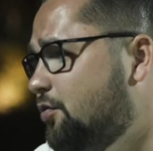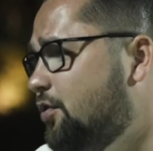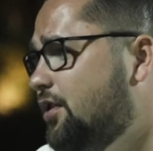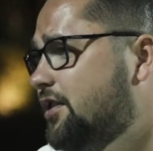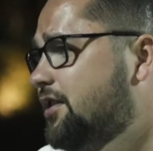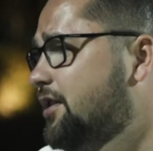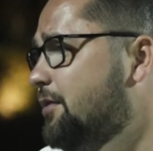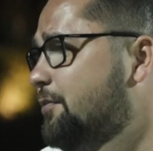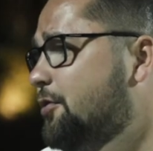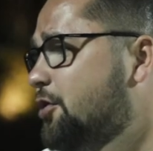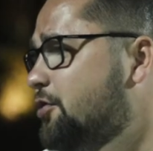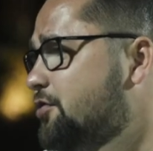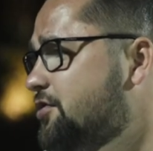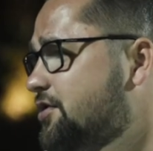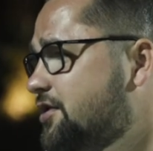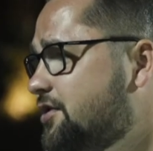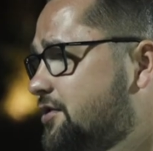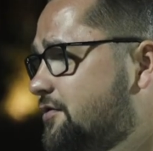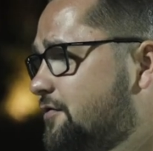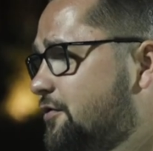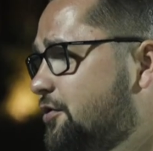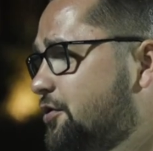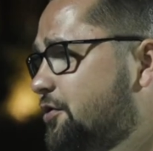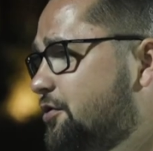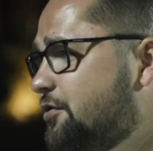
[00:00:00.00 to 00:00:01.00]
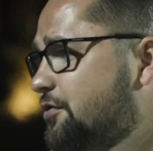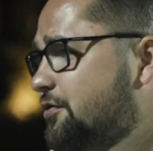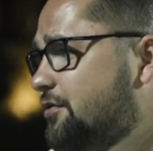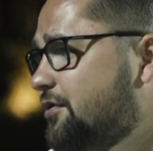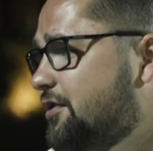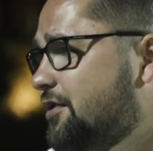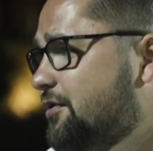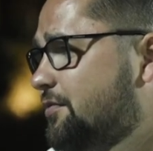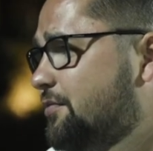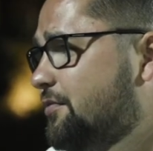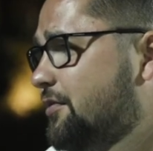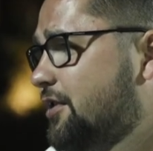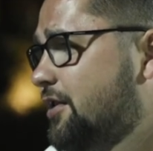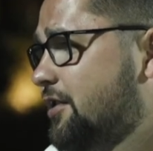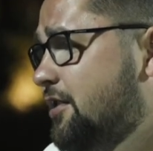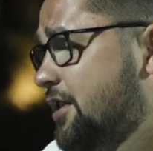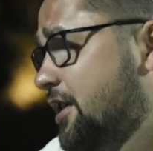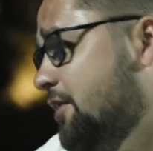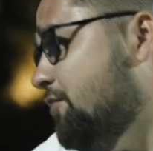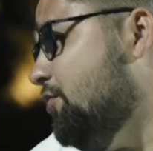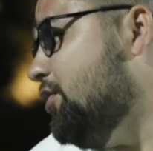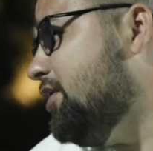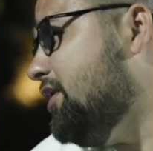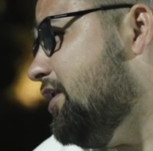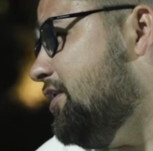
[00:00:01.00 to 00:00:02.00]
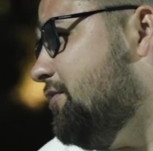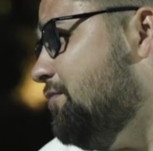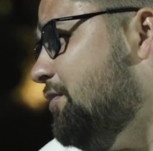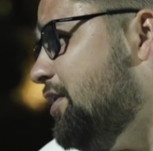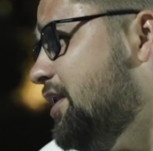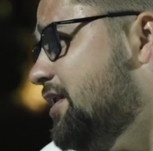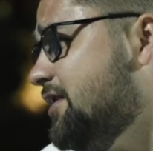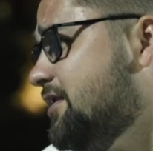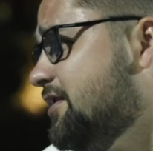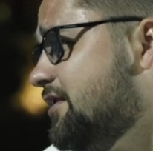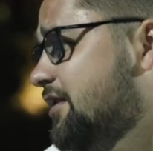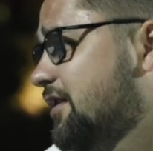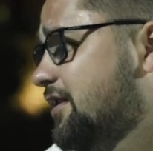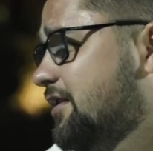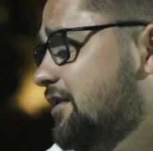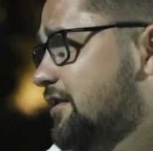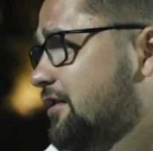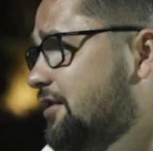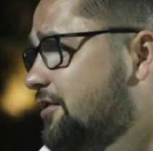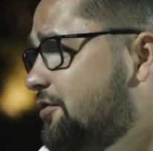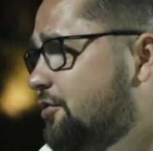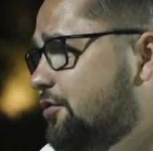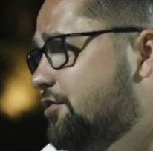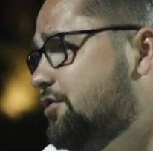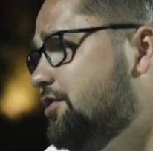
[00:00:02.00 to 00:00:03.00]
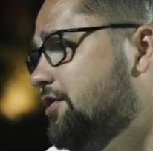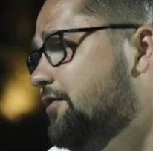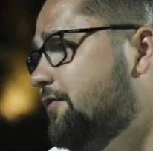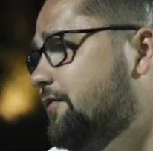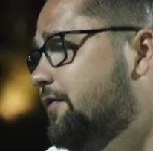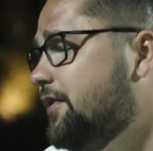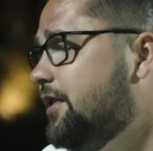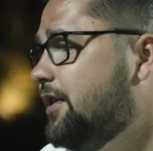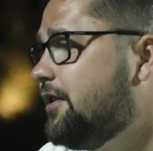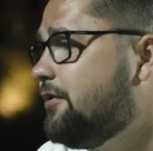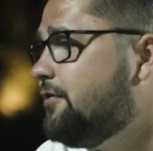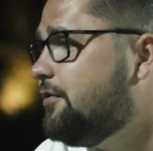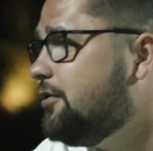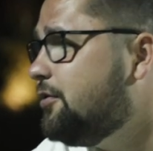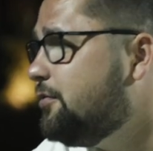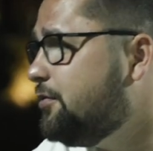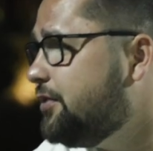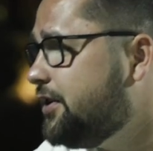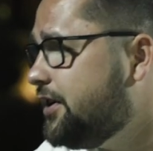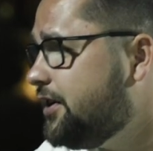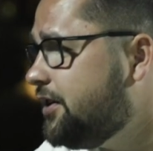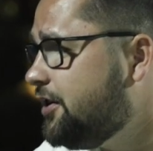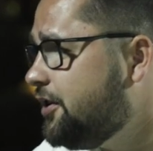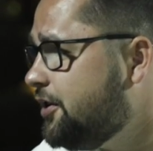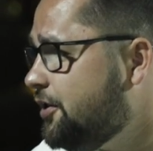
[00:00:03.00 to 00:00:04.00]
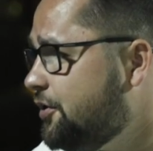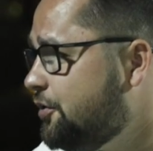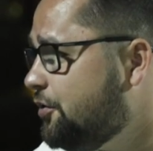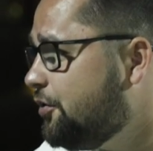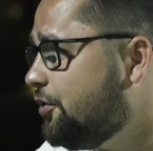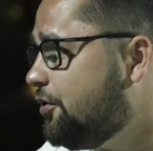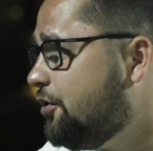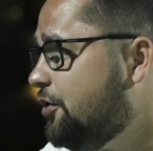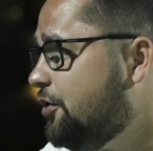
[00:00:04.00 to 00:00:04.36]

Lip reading: what emotions for you, and what it means that Torsten Fink will be your